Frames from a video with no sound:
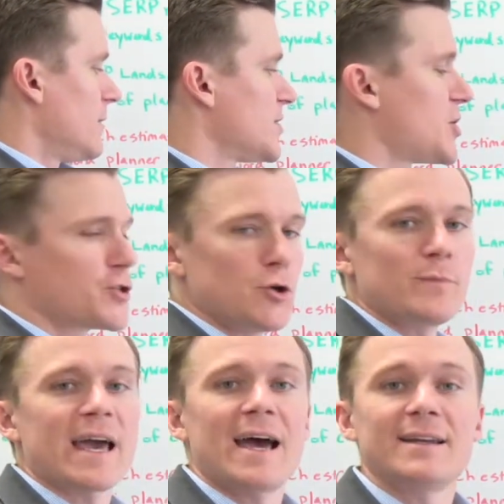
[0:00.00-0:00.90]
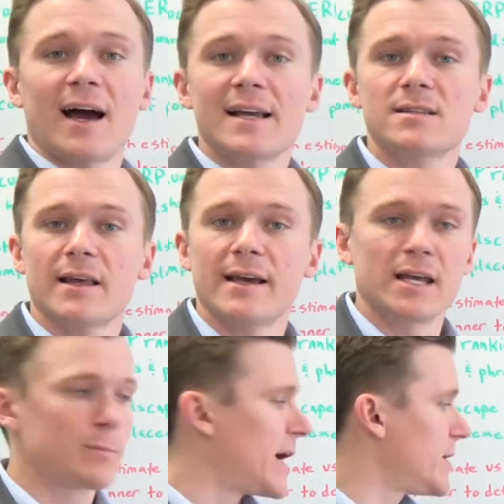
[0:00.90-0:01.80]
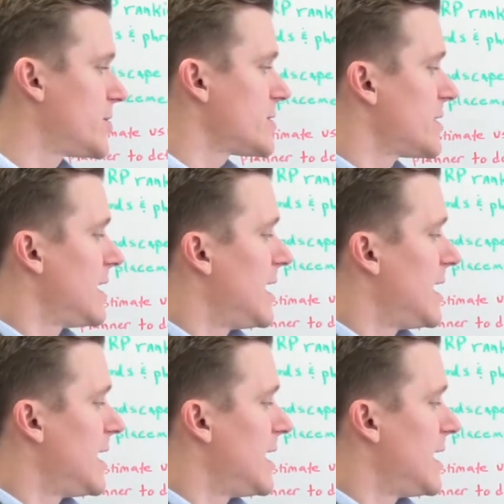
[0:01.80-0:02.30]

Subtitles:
Let's assume they had nice landing pages